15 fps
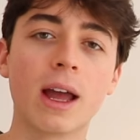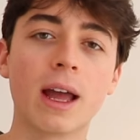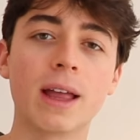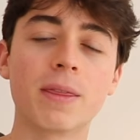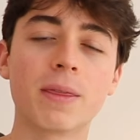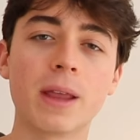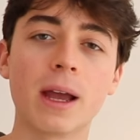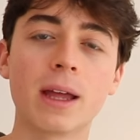
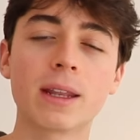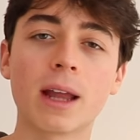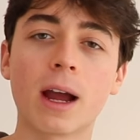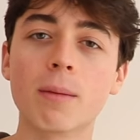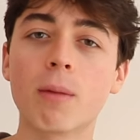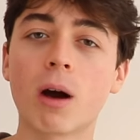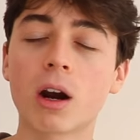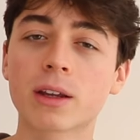and then
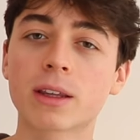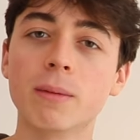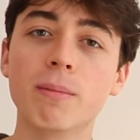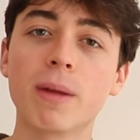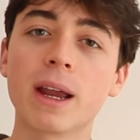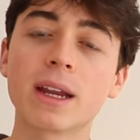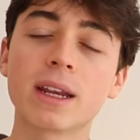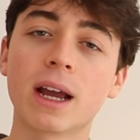I mark the
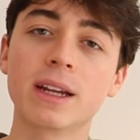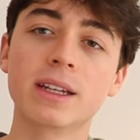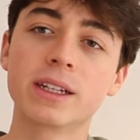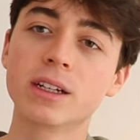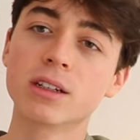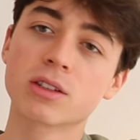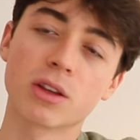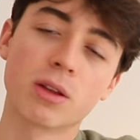main
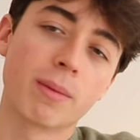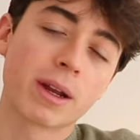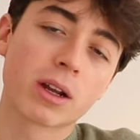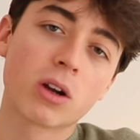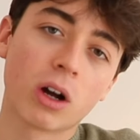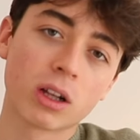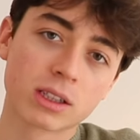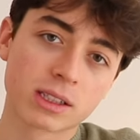ideas or the main
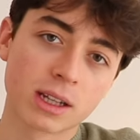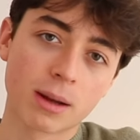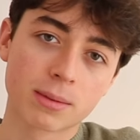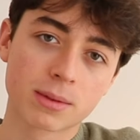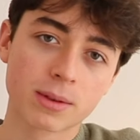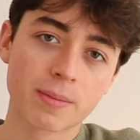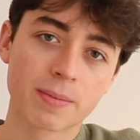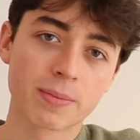
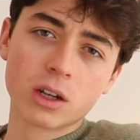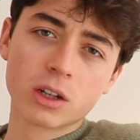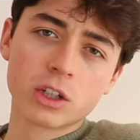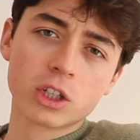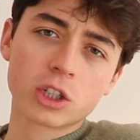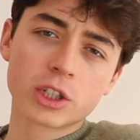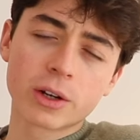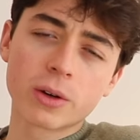concept.
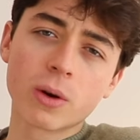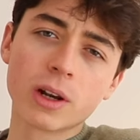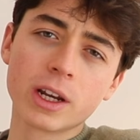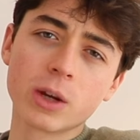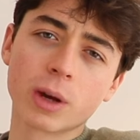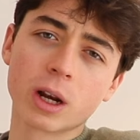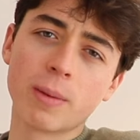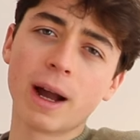
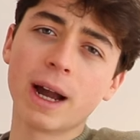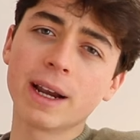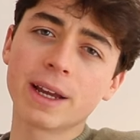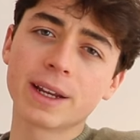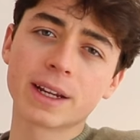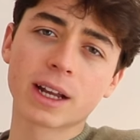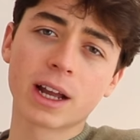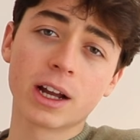Generally, when I'm
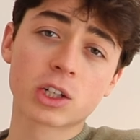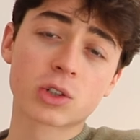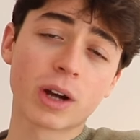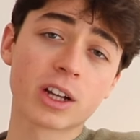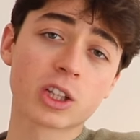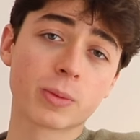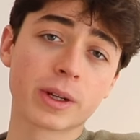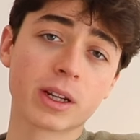highlighting, I
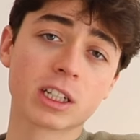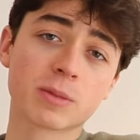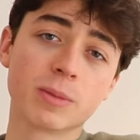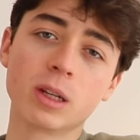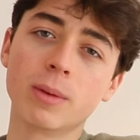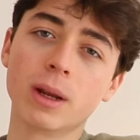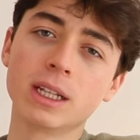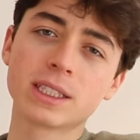try to be as
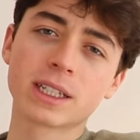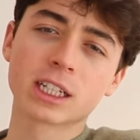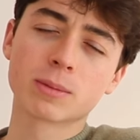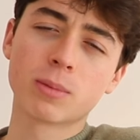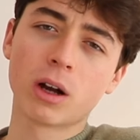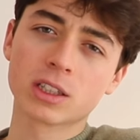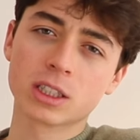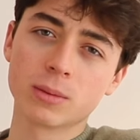minimalistic as
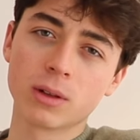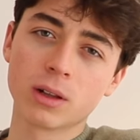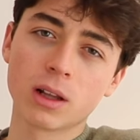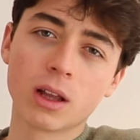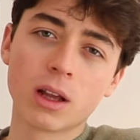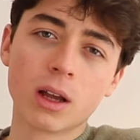possible,